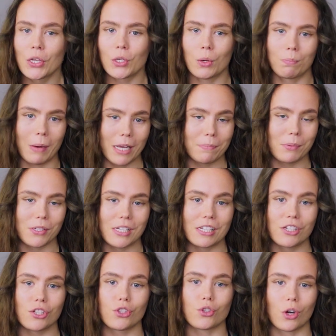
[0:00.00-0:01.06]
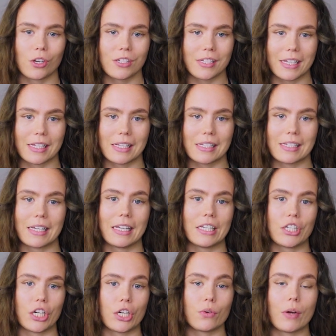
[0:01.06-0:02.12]
You might possess strong skills in
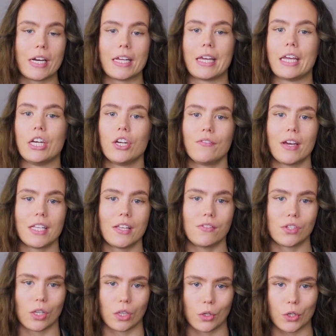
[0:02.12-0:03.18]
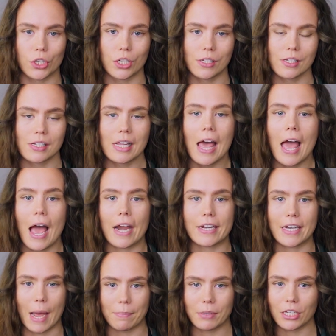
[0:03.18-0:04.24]
generating innovative solutions,
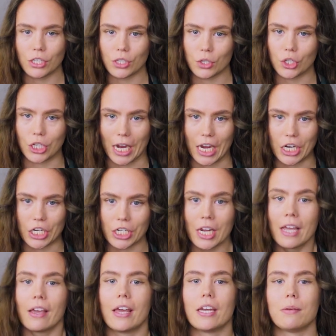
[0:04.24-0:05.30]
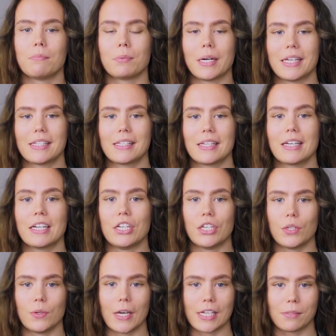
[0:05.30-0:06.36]
adapting to change, and embracing
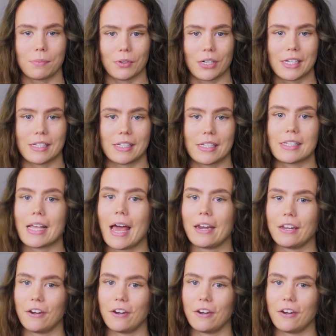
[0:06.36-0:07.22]
new experiences and